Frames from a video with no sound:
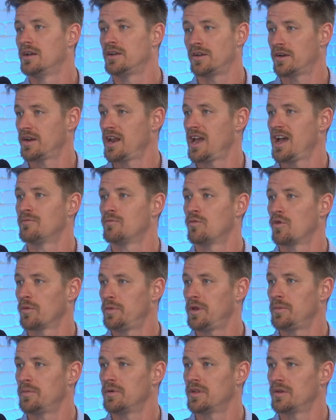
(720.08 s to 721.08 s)
you're going to have more
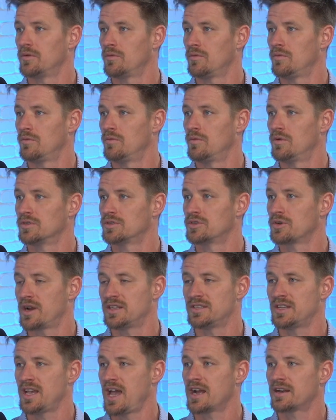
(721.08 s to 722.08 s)
people that will
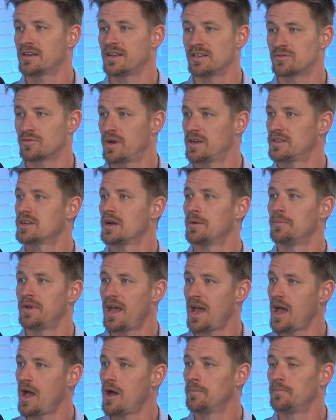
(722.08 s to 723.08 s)
transact as rates come
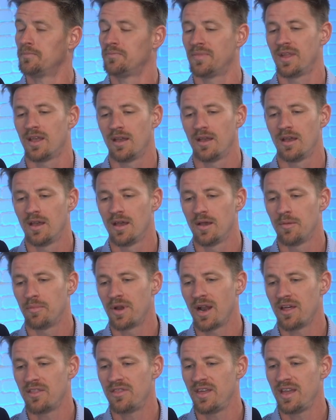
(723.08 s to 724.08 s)
down.
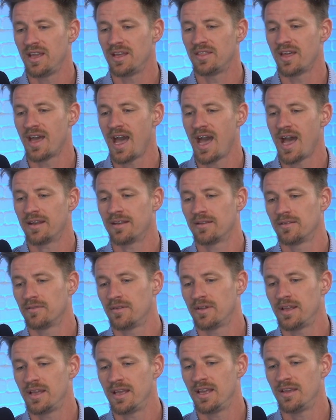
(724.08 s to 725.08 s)
But I think that
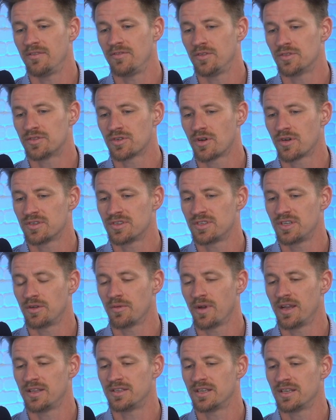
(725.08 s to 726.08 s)
if you start to see
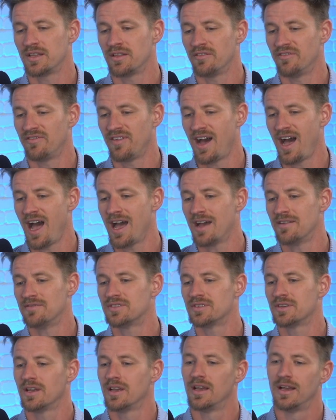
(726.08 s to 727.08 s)
rates in the
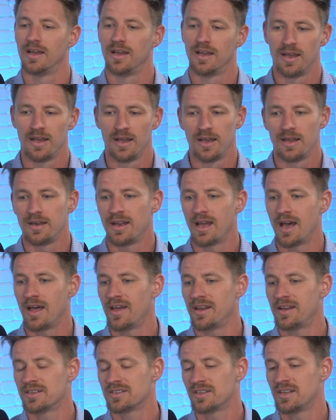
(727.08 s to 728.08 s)
5s, now
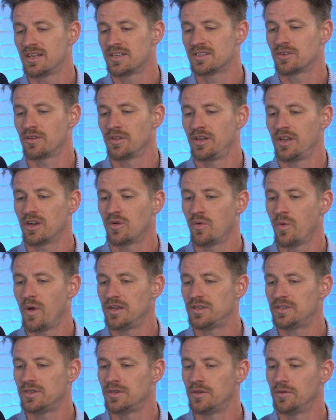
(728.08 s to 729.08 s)
that doesn't necessarily
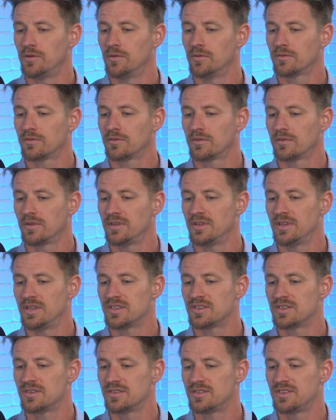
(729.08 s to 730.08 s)
equate to
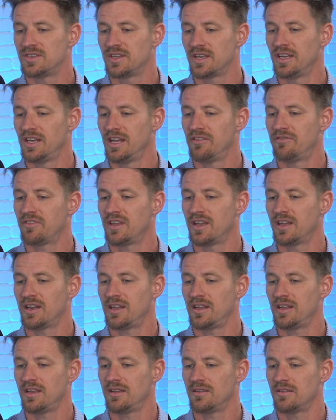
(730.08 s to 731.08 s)
this significant